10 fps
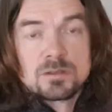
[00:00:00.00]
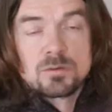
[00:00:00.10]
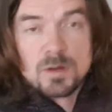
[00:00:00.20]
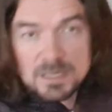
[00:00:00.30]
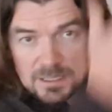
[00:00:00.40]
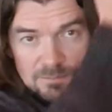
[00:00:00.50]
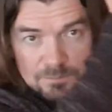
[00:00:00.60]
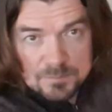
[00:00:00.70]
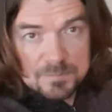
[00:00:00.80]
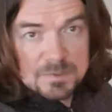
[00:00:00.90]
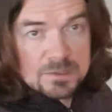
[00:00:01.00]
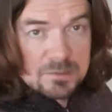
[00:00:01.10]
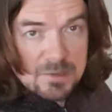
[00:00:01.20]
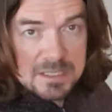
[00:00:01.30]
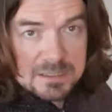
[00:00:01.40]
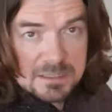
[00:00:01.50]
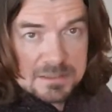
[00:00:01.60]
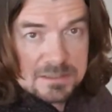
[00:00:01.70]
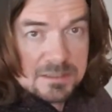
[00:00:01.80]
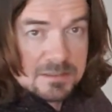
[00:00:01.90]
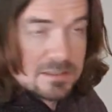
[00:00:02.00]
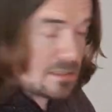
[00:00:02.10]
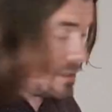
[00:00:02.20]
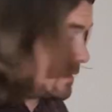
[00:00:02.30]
quite a great distance.